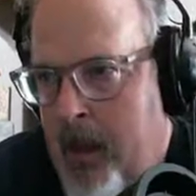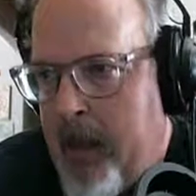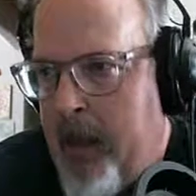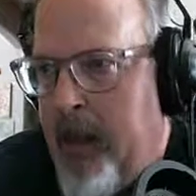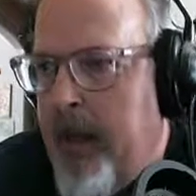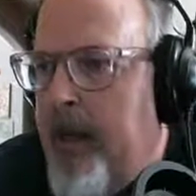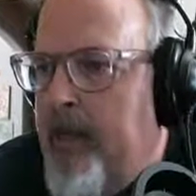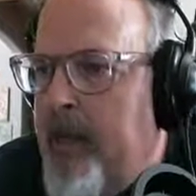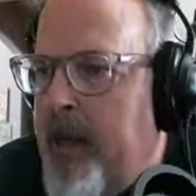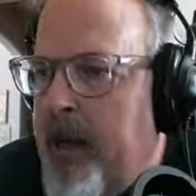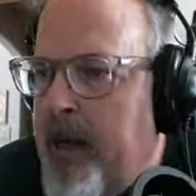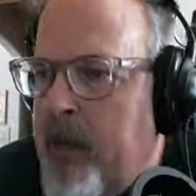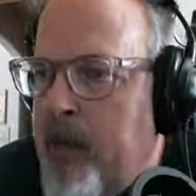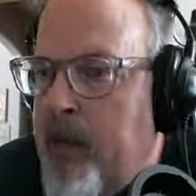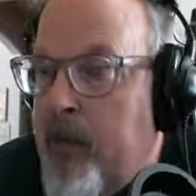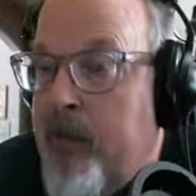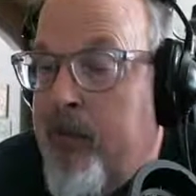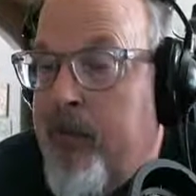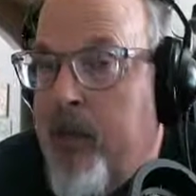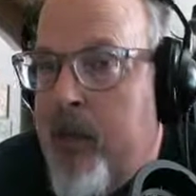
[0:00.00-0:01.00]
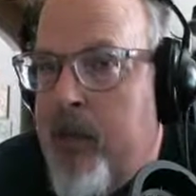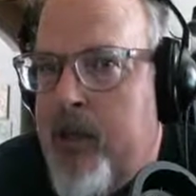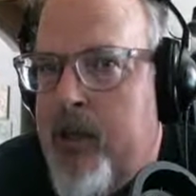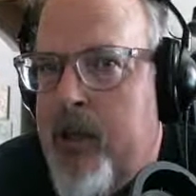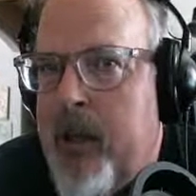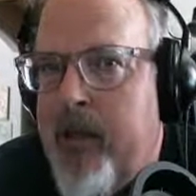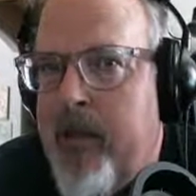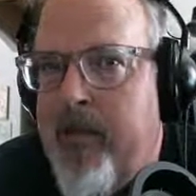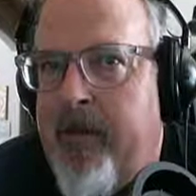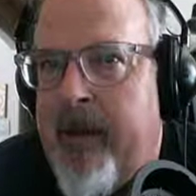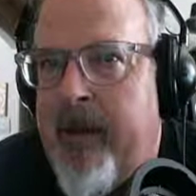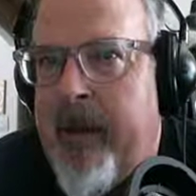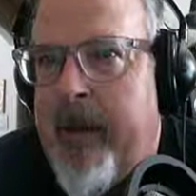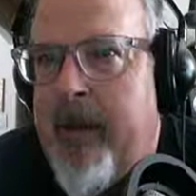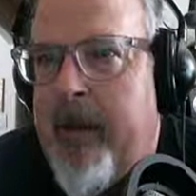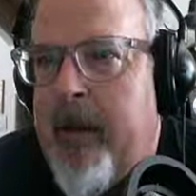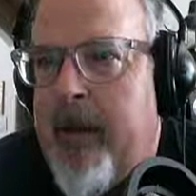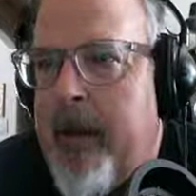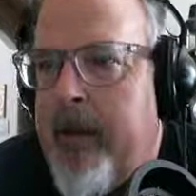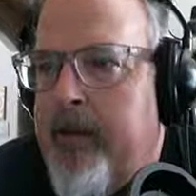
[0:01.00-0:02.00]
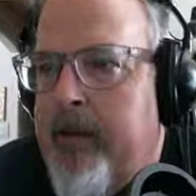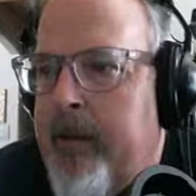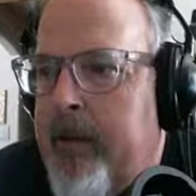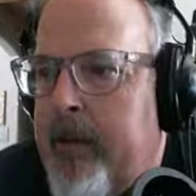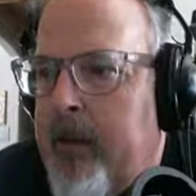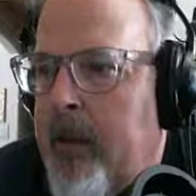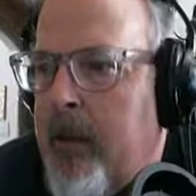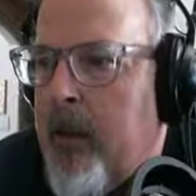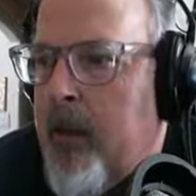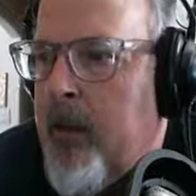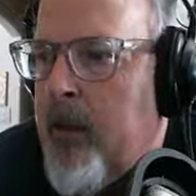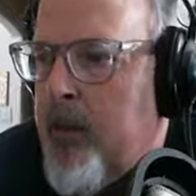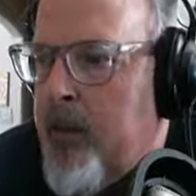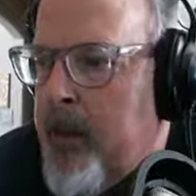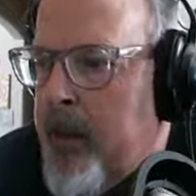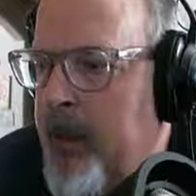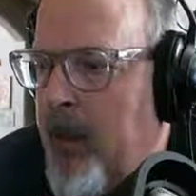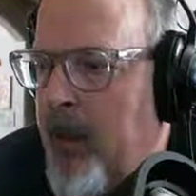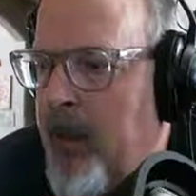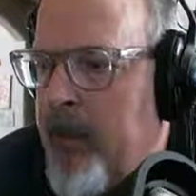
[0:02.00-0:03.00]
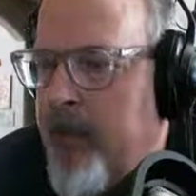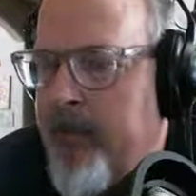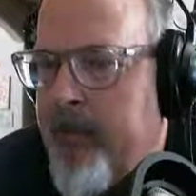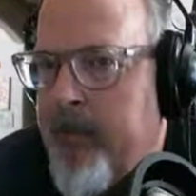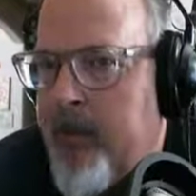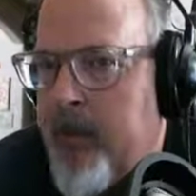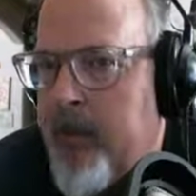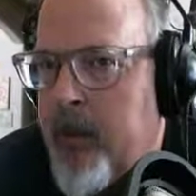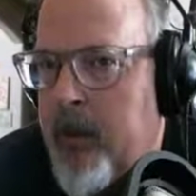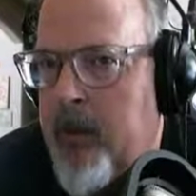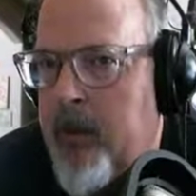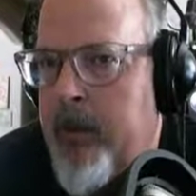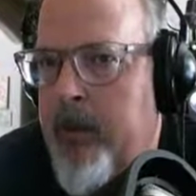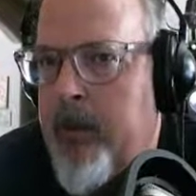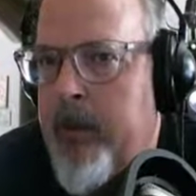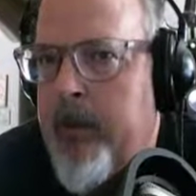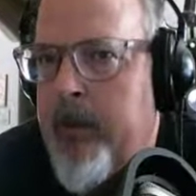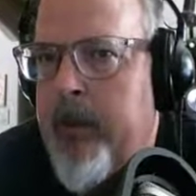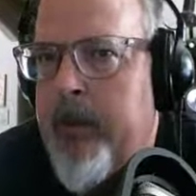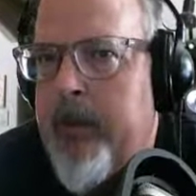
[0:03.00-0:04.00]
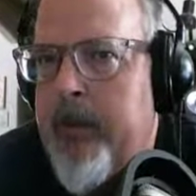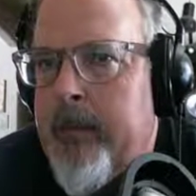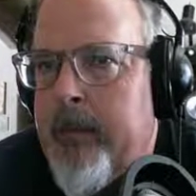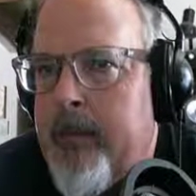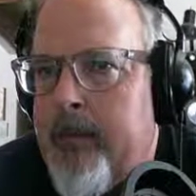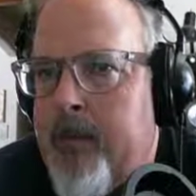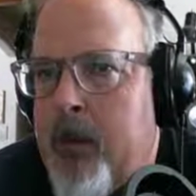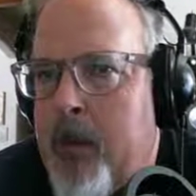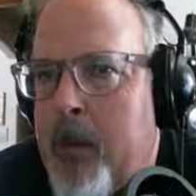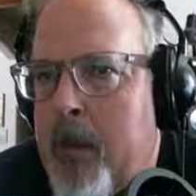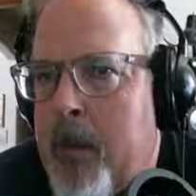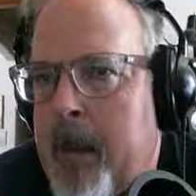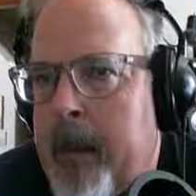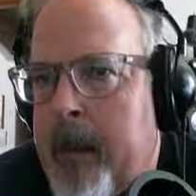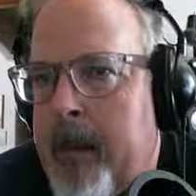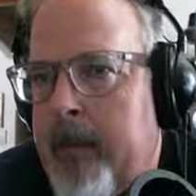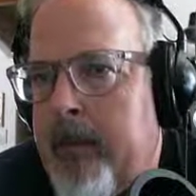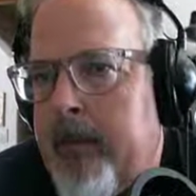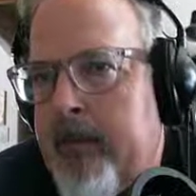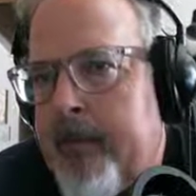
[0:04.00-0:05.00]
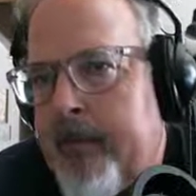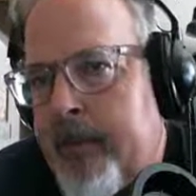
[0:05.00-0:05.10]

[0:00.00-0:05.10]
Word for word: I'm not a huge Photoshop fan. I found it a little bit hard to learn. Photo Paint,